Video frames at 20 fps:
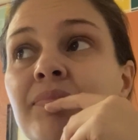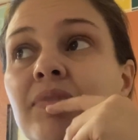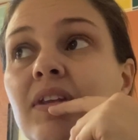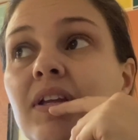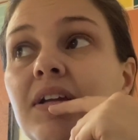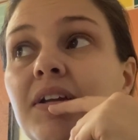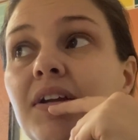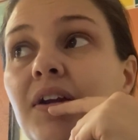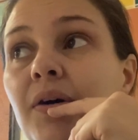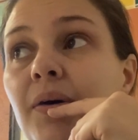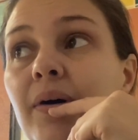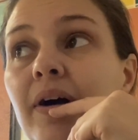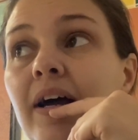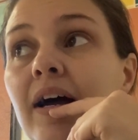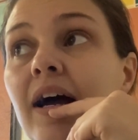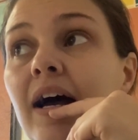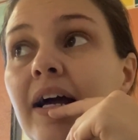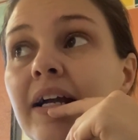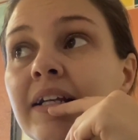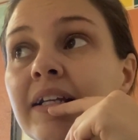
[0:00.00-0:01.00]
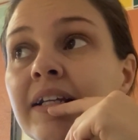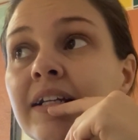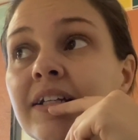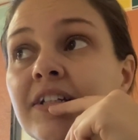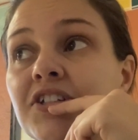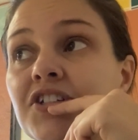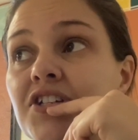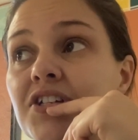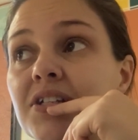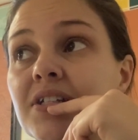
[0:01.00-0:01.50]
you know what? I need
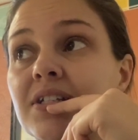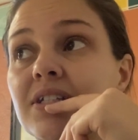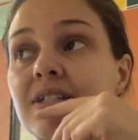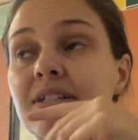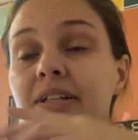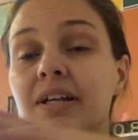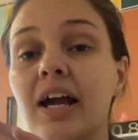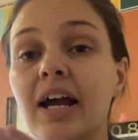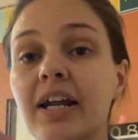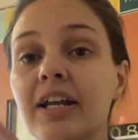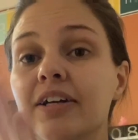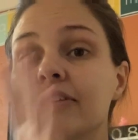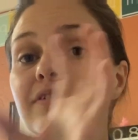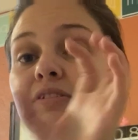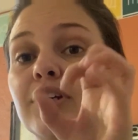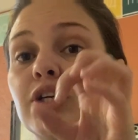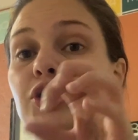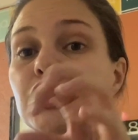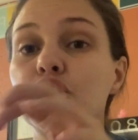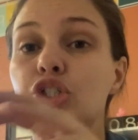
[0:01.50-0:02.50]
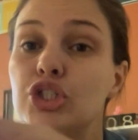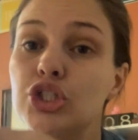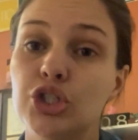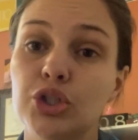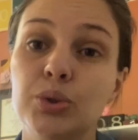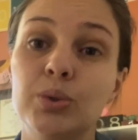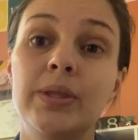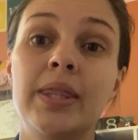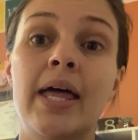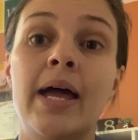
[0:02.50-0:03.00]
to just kind of
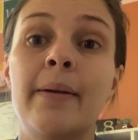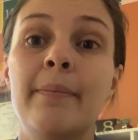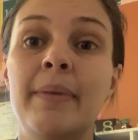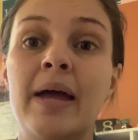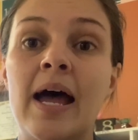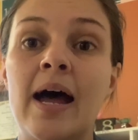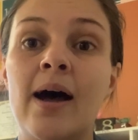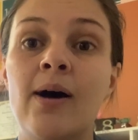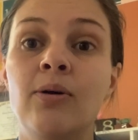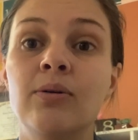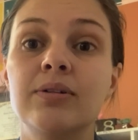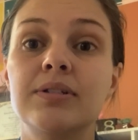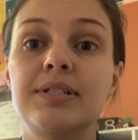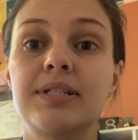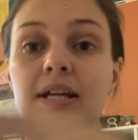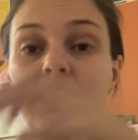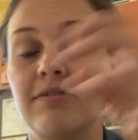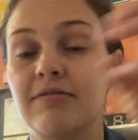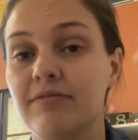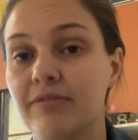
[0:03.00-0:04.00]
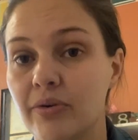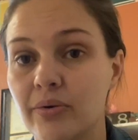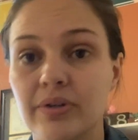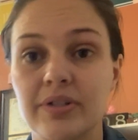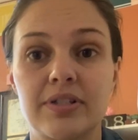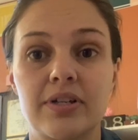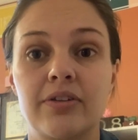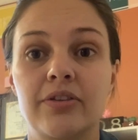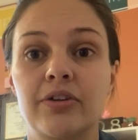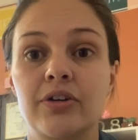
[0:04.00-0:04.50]
tune them out and focus
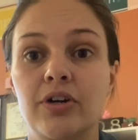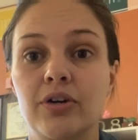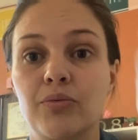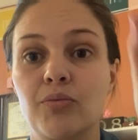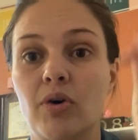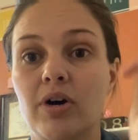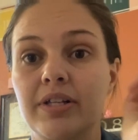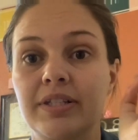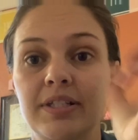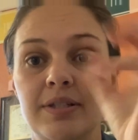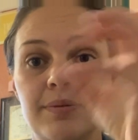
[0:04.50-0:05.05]
on the good ones,